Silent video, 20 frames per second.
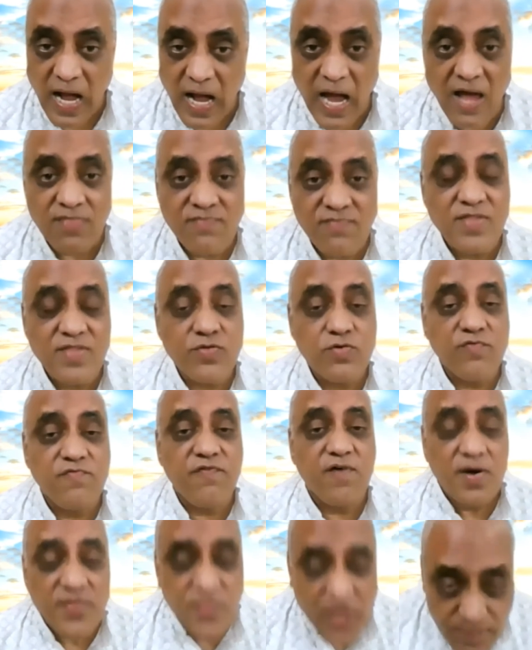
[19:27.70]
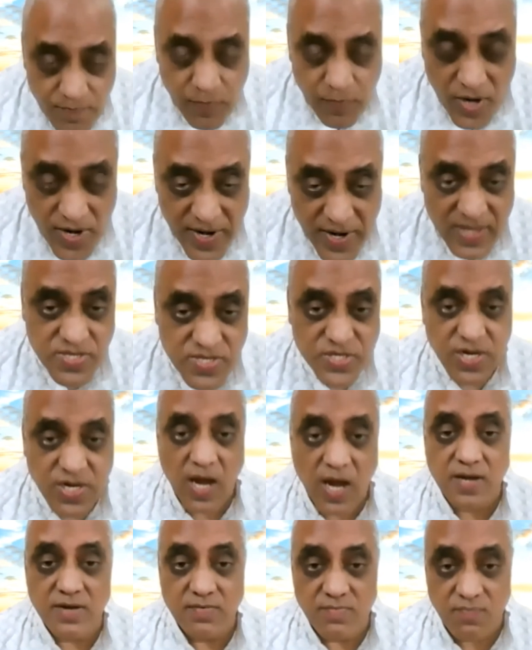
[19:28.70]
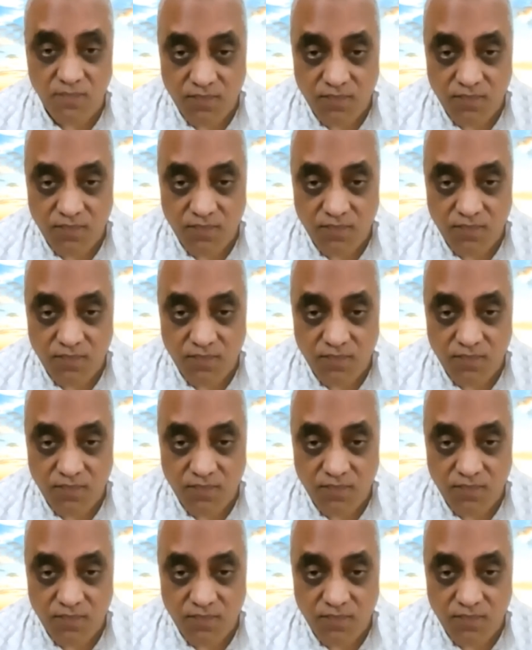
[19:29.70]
And when you further pull it inside,